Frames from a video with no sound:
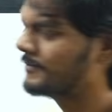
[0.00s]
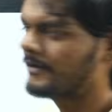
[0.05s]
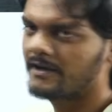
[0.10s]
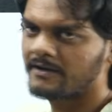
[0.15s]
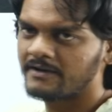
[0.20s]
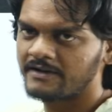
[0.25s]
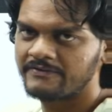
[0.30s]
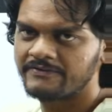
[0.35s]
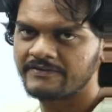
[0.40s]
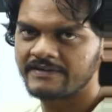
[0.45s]

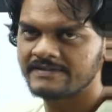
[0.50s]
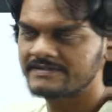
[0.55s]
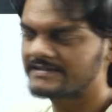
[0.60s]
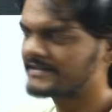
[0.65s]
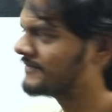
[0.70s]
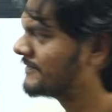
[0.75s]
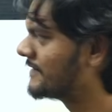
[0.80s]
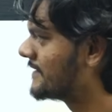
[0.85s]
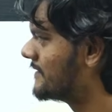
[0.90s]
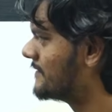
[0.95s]
biography is
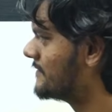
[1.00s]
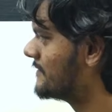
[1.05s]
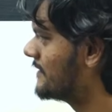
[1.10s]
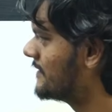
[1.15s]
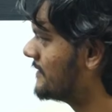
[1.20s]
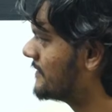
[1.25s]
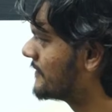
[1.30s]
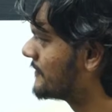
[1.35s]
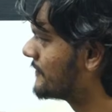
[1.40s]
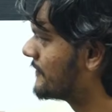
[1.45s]
given
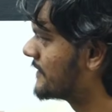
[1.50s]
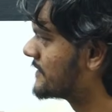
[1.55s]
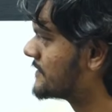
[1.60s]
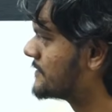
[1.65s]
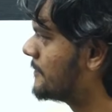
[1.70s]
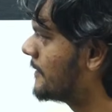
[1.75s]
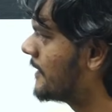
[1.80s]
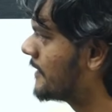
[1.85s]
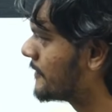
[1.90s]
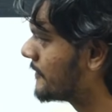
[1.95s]
in the
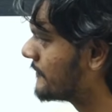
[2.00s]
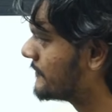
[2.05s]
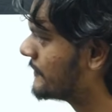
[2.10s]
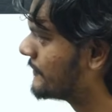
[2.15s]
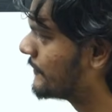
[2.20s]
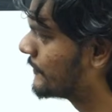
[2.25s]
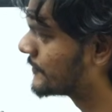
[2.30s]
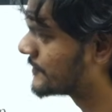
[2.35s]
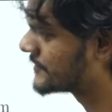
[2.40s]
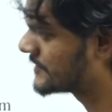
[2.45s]
first part of the
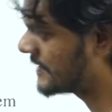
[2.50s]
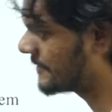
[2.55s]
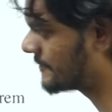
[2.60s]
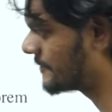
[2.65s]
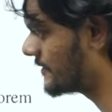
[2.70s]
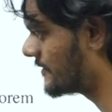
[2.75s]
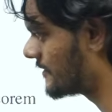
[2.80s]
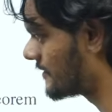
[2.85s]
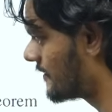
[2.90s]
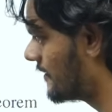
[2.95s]
4th
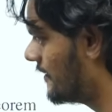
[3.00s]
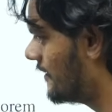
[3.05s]
chapter.